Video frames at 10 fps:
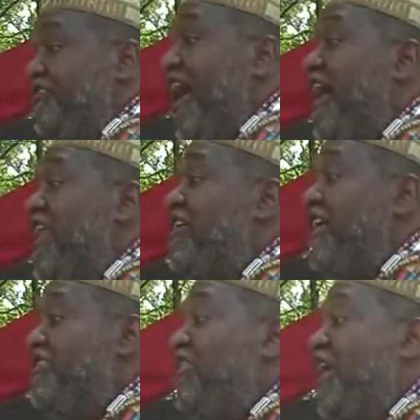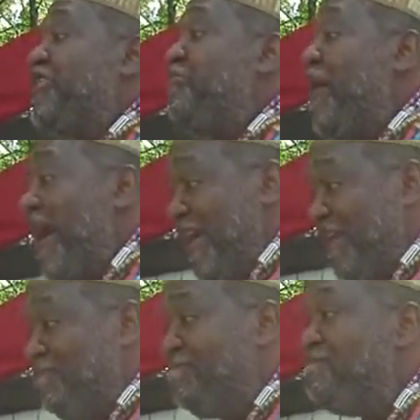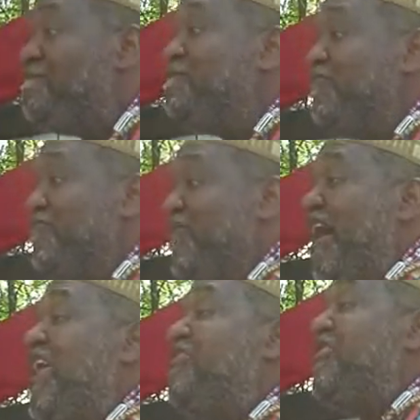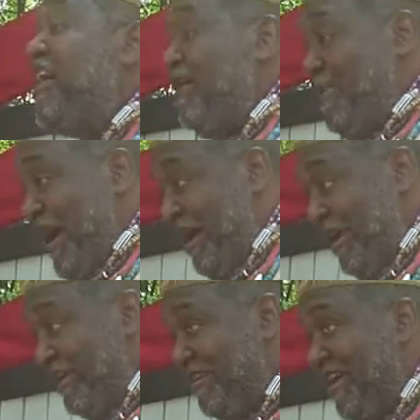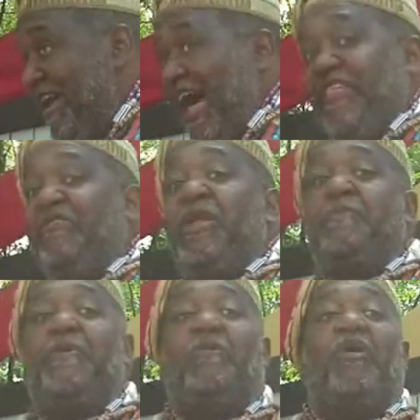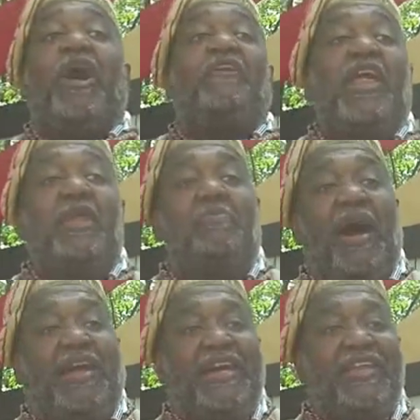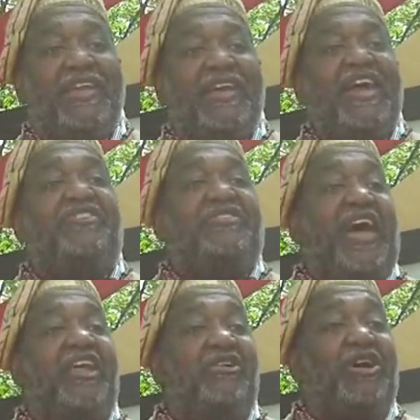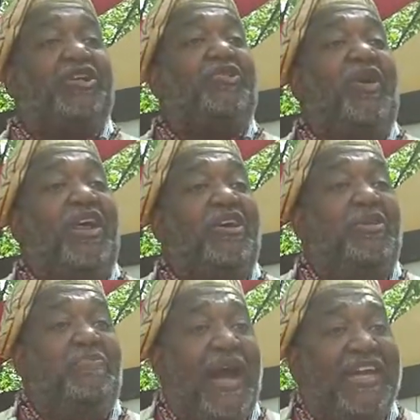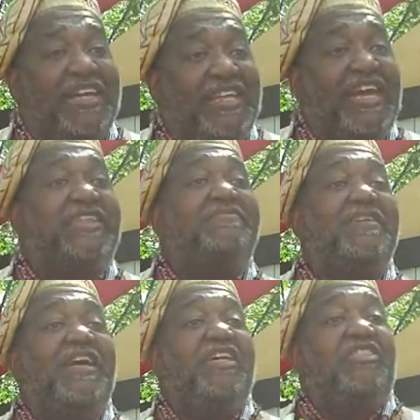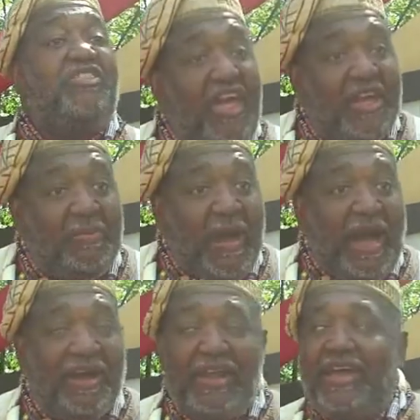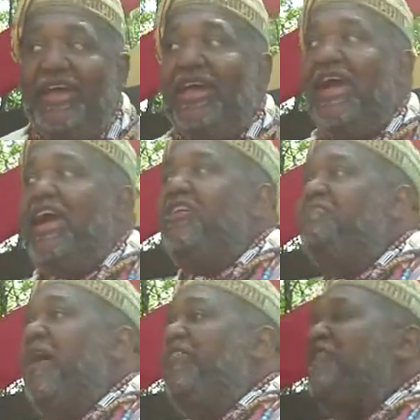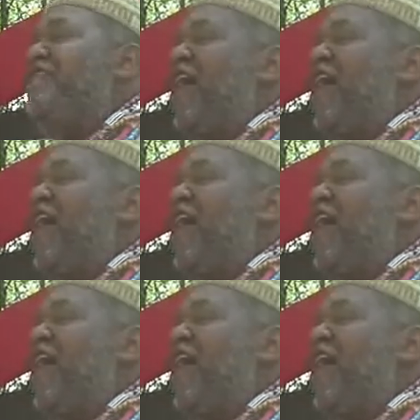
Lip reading: stand there and he'd look at the bucket. And he'd think about it. And then when he put water in the bucket, he'd stand there and look at the water in the bucket. And he'd think about it. And his mother and